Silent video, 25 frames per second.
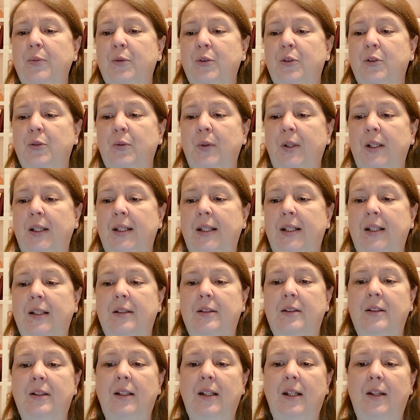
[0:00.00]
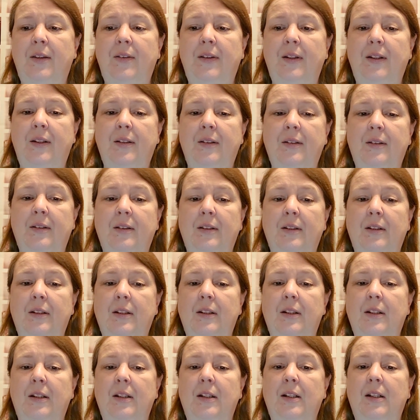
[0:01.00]
were shrinking to nothing.
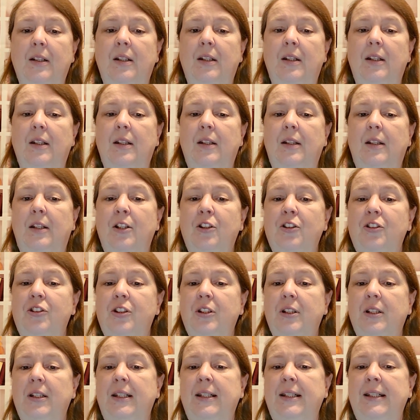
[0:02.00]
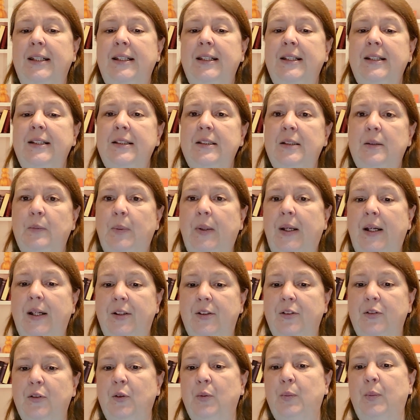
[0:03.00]
Kirsha eased back
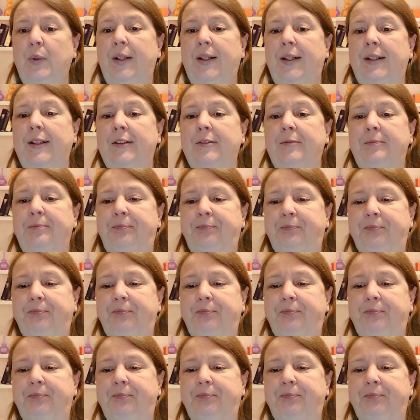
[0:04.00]
to her blanket.